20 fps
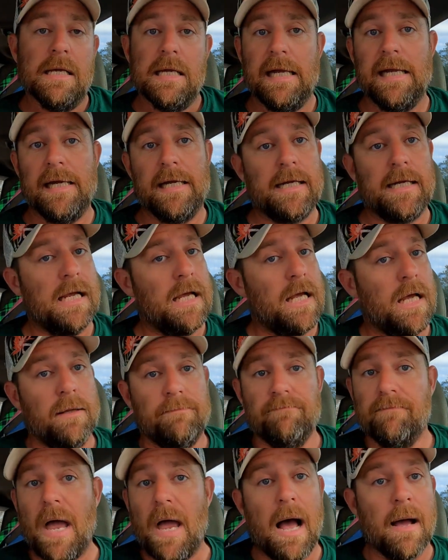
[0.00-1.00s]
And
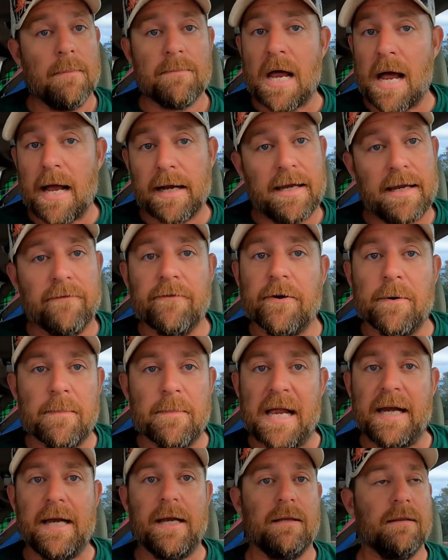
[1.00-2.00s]
I'm not giving them
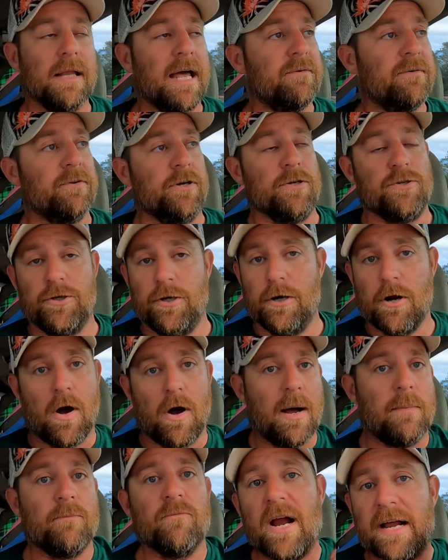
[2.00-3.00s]
any leverage. You know,
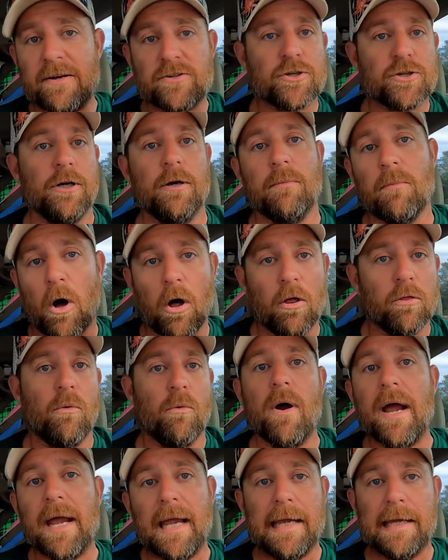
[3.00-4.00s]
I'm wrenching them all the
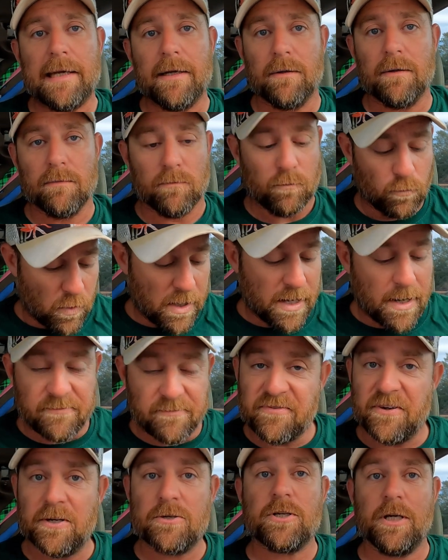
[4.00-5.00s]
way in when I'm
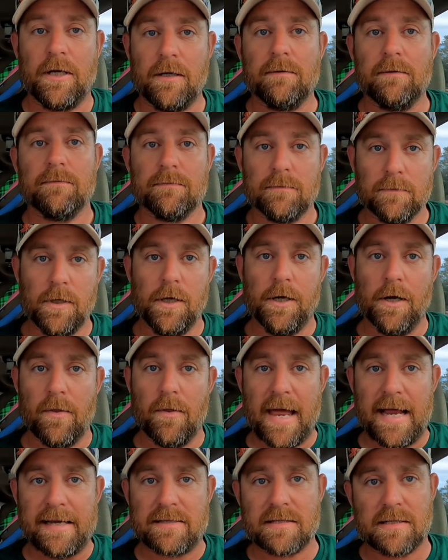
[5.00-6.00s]
fishing, you know,
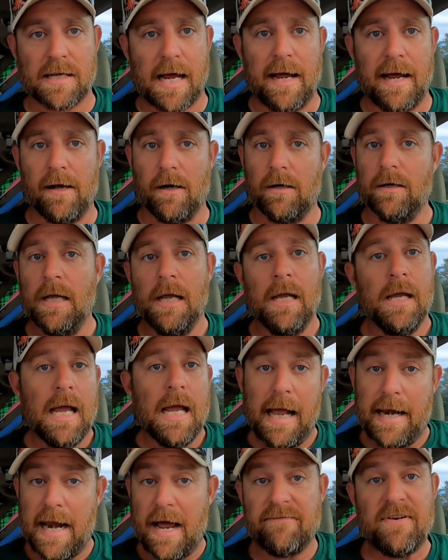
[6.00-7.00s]
that style.
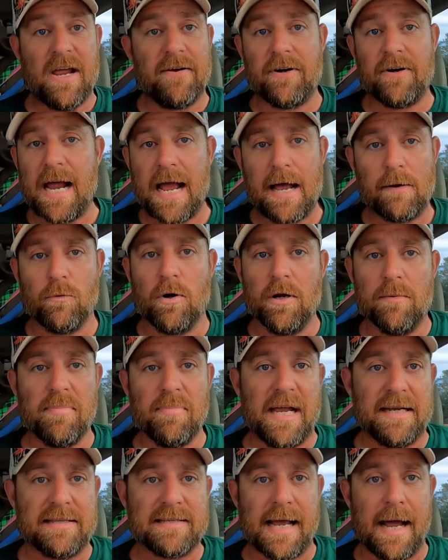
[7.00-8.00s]
And I've never had one
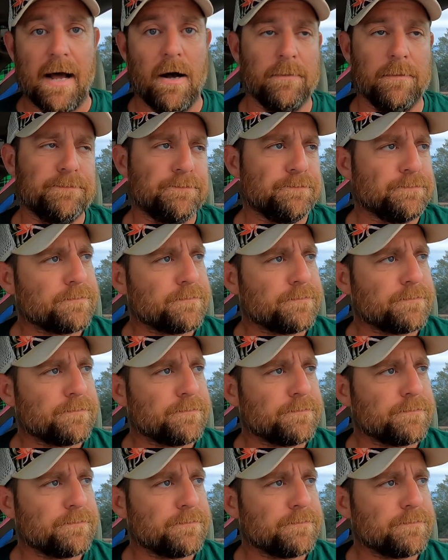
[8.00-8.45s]
bent out.